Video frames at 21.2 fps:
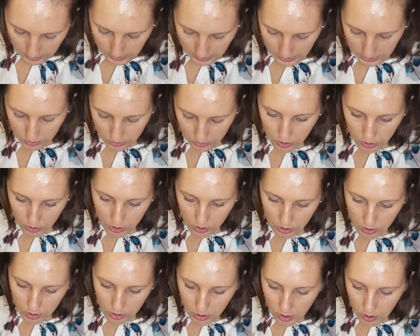
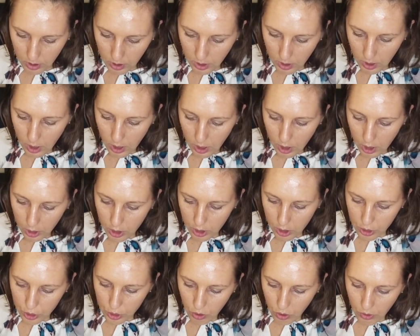Answer.
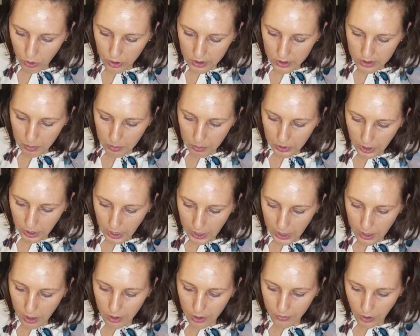Control the
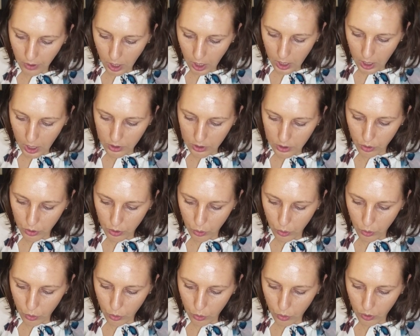supply of hot,
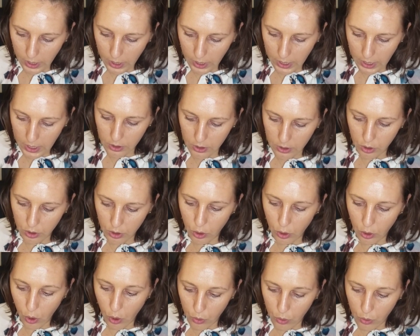cool, and
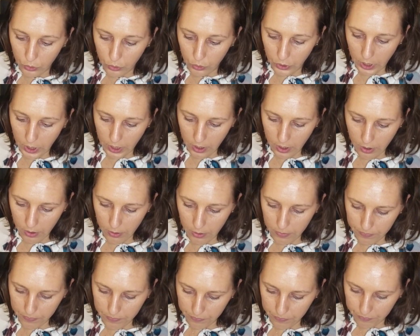cold
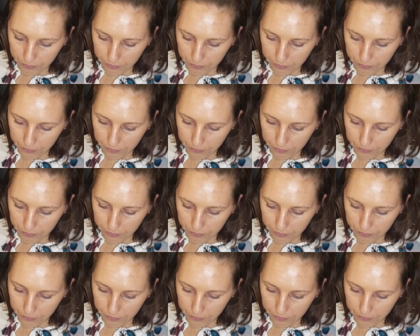air.